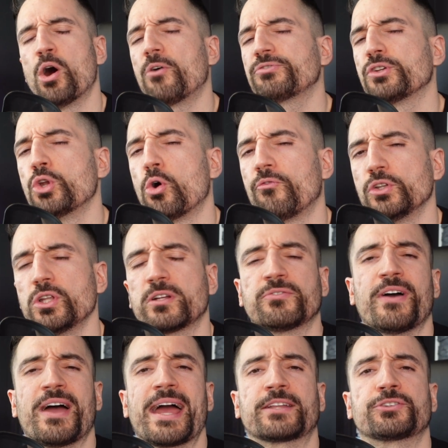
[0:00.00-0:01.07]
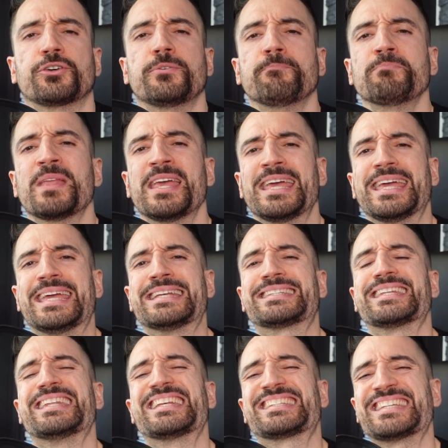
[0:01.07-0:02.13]
often overlooked factor is
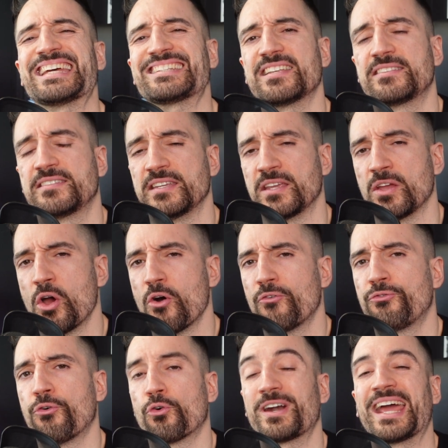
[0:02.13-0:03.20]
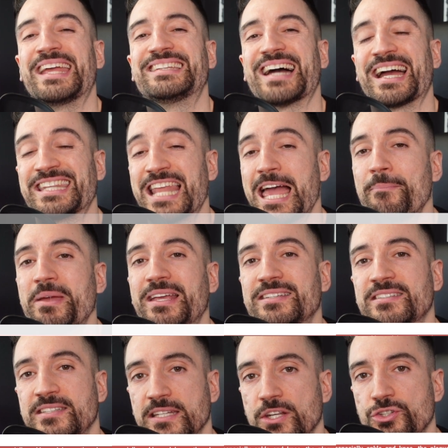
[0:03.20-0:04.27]
the necessity for a dynamic
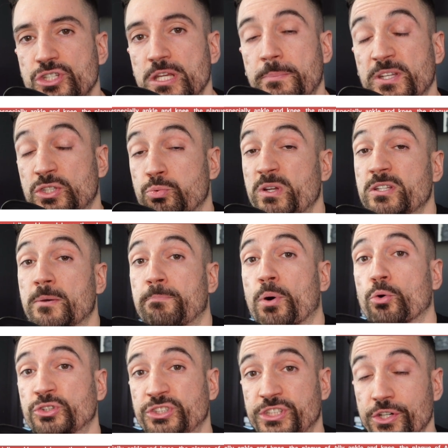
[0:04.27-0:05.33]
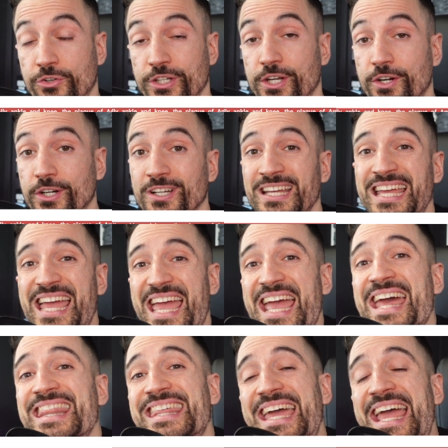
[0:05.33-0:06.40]
synergy between the posterior
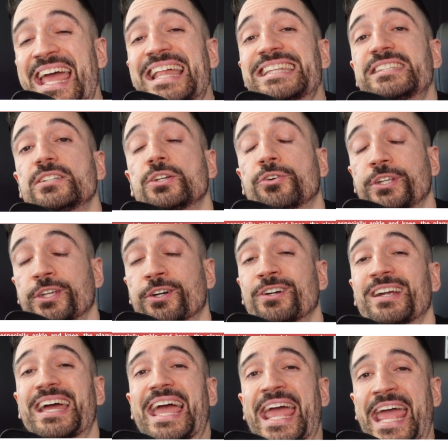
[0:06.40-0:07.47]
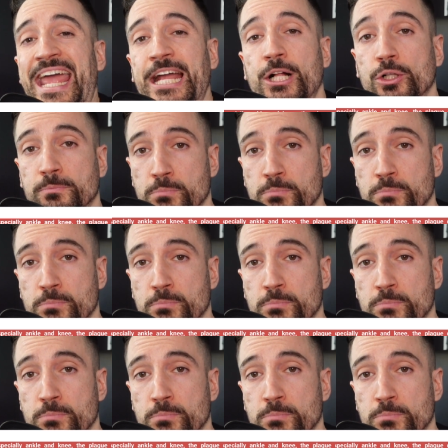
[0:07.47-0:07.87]
and the anterior ankle